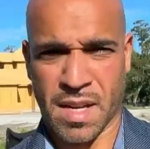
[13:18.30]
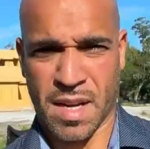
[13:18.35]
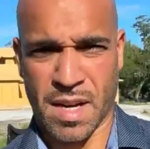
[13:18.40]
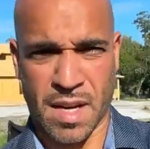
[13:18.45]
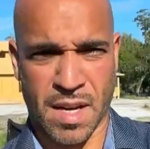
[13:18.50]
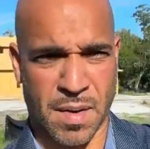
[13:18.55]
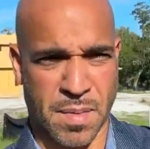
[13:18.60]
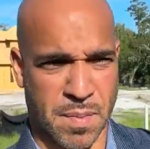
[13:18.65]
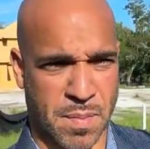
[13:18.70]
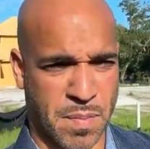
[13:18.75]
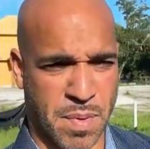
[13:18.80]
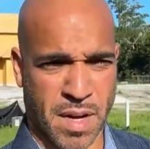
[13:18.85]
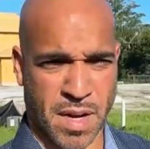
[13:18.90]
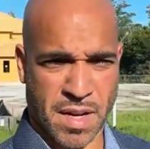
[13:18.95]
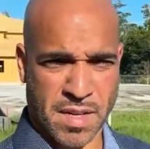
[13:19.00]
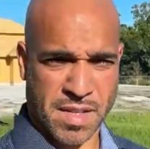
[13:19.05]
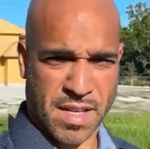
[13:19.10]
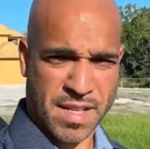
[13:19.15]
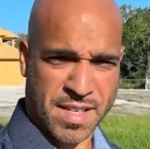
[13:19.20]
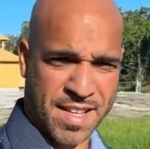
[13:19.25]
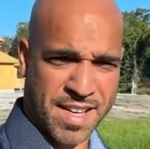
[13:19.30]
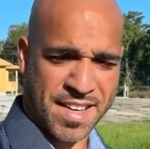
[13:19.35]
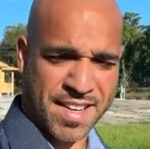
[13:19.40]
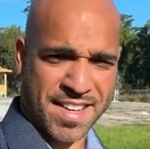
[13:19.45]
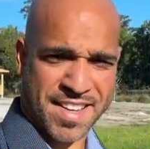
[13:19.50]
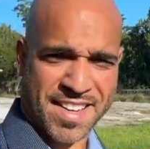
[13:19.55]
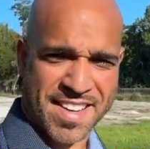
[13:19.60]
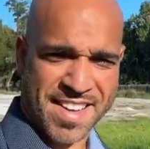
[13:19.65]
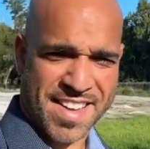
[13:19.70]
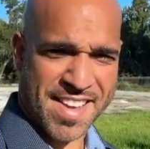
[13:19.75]
but
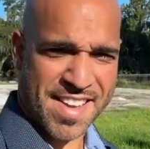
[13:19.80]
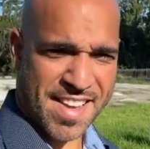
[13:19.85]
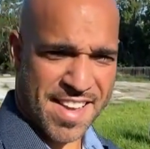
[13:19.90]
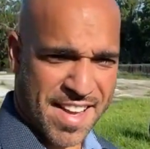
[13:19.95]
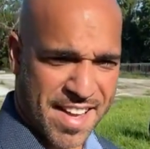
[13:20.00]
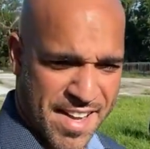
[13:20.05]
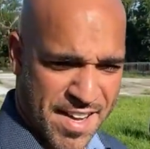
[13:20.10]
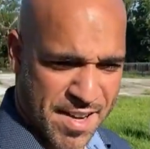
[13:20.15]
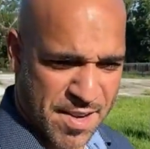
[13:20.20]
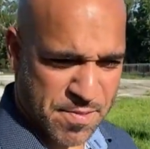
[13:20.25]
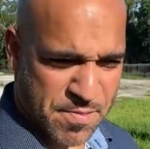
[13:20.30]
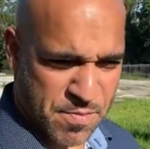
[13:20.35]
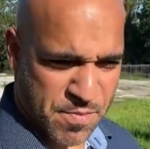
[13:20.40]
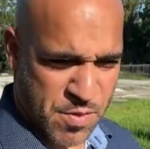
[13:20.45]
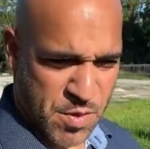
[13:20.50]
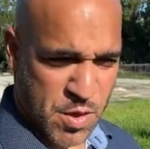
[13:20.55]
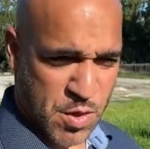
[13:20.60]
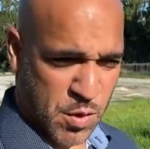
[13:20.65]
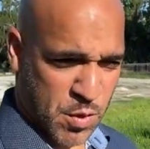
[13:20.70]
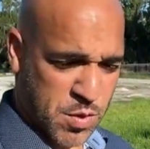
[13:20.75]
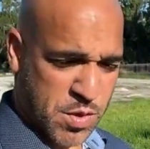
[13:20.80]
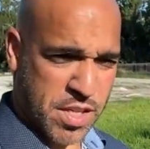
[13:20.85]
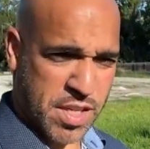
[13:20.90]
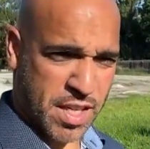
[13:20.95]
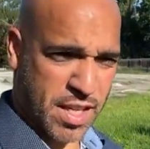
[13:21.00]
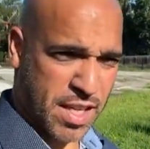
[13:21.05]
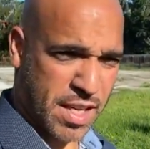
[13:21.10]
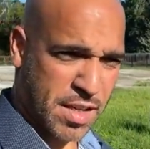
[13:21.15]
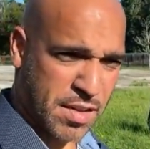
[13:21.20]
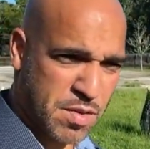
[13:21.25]
essentially, you don't see
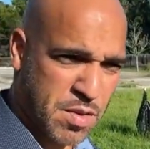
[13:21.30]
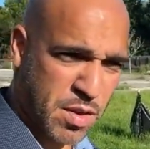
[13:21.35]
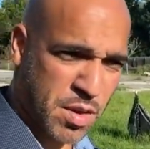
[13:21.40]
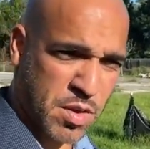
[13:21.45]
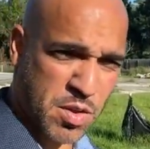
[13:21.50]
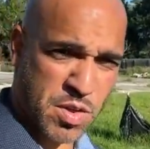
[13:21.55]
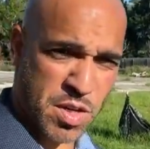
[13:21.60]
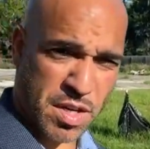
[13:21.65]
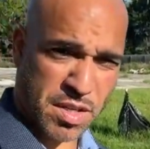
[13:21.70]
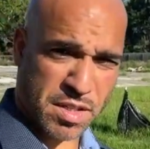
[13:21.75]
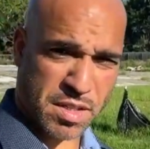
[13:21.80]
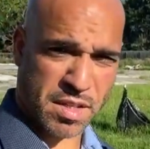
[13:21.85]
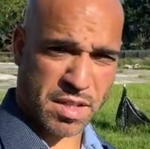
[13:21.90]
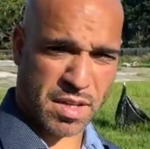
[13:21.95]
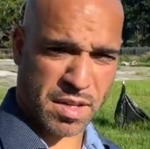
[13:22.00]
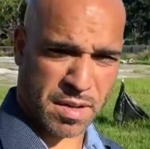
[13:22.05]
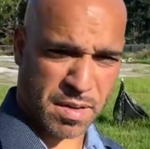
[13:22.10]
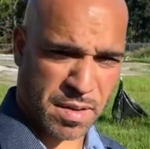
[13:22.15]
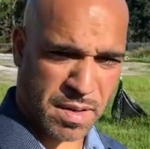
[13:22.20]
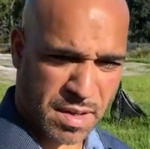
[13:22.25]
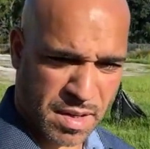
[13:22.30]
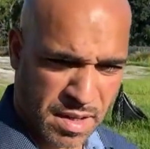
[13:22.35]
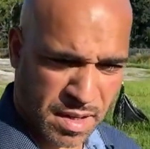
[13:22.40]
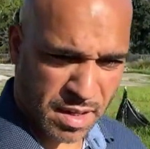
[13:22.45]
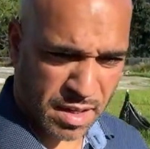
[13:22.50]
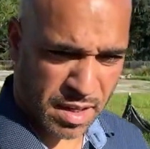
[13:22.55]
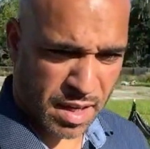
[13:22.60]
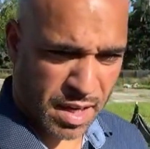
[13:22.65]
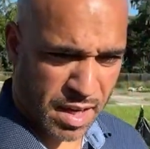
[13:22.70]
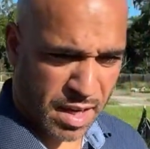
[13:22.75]
a lot of new construction here,
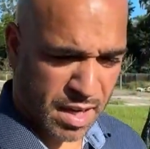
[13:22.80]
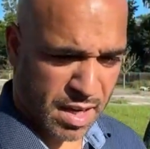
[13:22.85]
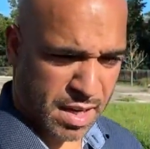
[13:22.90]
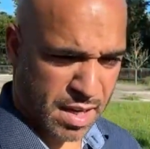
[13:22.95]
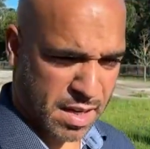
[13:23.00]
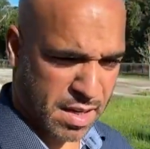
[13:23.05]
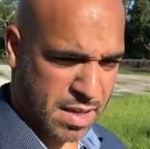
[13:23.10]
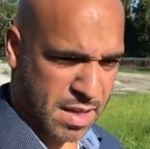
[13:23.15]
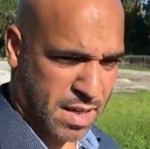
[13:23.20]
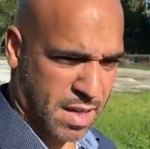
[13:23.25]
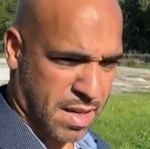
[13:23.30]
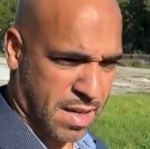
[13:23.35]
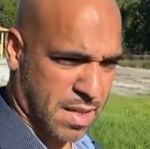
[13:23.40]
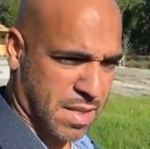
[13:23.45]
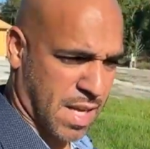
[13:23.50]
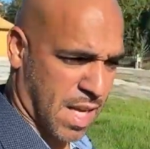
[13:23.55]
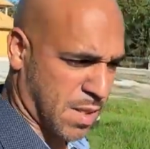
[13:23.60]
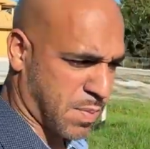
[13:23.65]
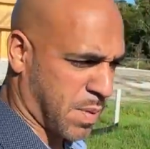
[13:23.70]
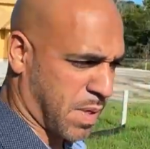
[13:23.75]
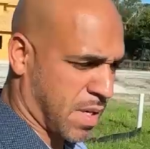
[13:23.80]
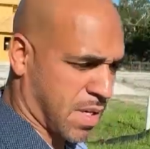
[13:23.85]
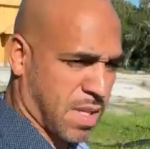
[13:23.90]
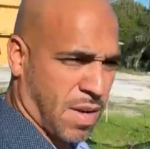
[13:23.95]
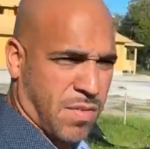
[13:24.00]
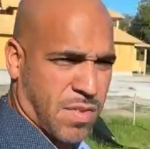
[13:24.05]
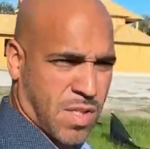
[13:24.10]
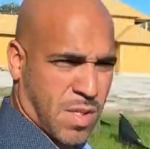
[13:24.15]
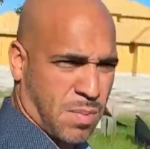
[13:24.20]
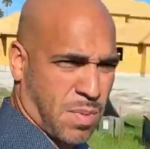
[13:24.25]
and that's because
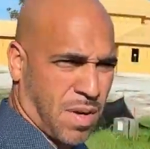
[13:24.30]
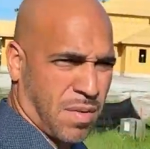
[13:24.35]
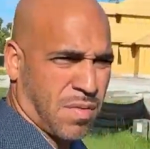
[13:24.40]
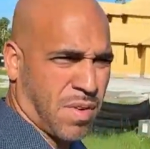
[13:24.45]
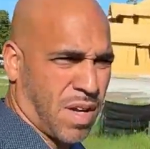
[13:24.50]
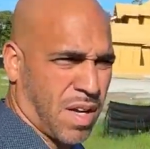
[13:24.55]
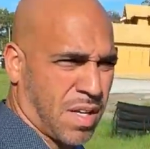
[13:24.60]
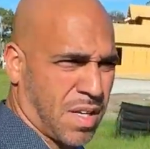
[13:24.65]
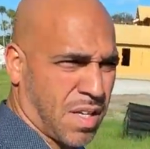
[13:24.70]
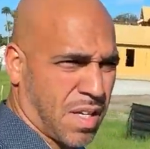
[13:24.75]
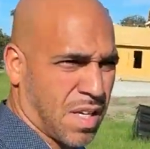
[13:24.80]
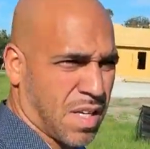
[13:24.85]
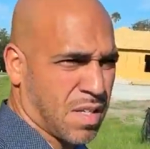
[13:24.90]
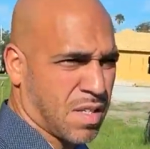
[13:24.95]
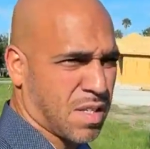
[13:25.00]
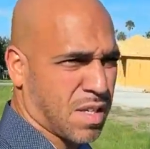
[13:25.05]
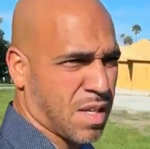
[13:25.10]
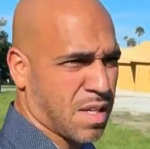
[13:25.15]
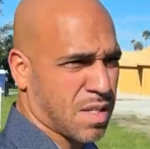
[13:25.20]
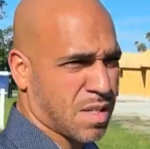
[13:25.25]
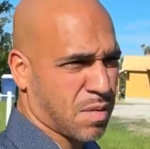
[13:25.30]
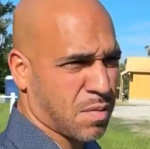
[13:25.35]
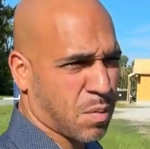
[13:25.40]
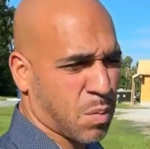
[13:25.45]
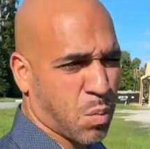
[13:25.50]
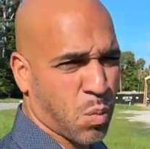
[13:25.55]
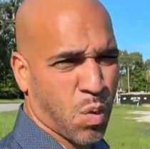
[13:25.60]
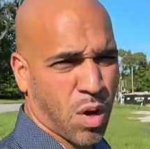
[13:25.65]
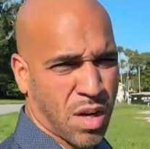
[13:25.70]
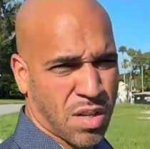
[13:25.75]
obviously Palm Valley is a
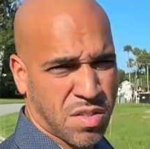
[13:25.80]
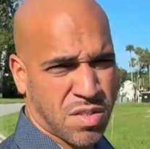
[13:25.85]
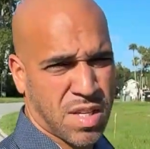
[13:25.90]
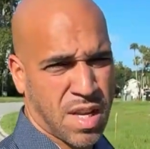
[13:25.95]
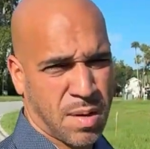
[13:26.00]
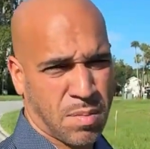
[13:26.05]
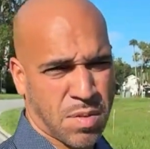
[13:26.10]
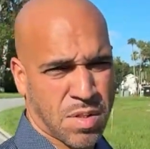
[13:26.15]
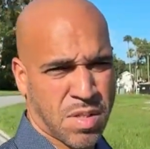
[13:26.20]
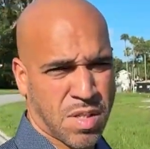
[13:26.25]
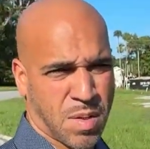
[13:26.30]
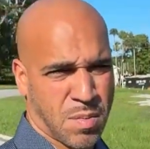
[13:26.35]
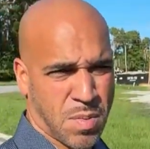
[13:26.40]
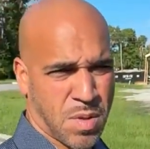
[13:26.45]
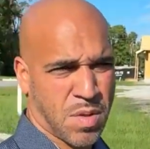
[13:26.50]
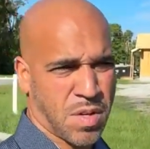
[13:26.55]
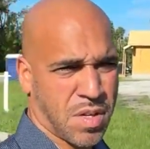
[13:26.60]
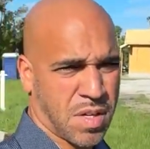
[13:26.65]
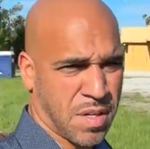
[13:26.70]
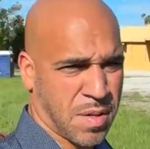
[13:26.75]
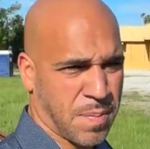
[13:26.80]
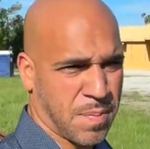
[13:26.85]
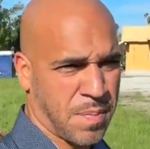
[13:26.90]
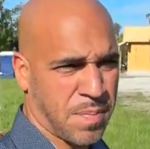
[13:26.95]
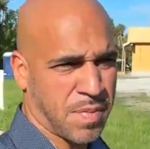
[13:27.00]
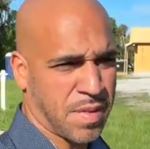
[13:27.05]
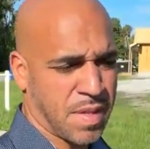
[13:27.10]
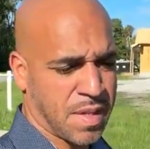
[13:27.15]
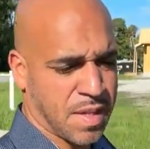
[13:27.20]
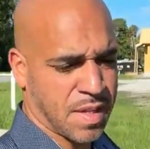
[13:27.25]
well-established community,
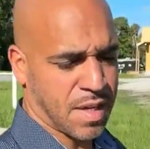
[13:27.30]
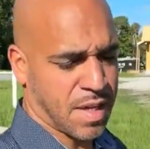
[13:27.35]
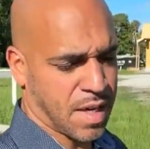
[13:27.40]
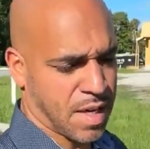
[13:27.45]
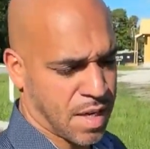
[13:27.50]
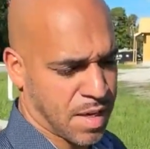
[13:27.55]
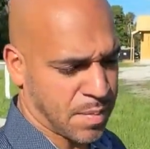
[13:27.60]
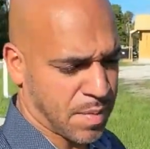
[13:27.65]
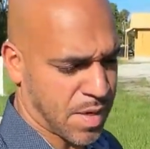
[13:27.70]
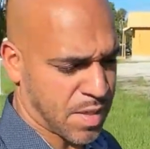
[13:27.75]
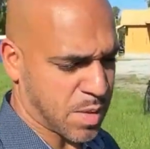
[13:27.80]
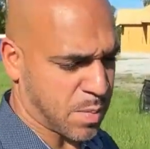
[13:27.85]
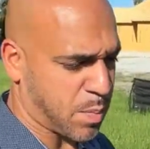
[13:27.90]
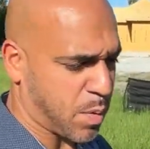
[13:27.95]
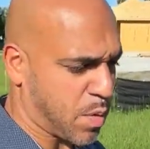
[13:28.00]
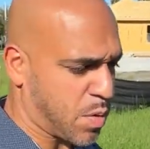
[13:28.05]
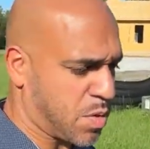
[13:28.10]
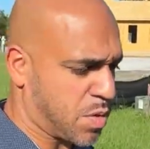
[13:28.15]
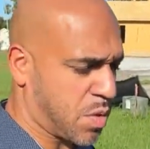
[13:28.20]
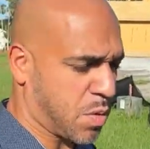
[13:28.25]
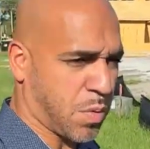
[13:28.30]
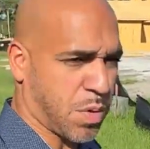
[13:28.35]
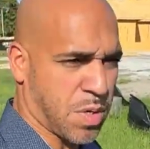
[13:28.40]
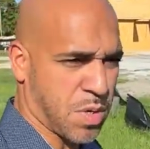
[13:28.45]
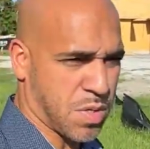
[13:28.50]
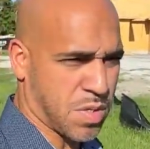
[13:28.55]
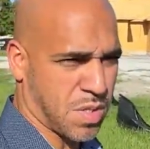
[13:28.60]
as opposed to what you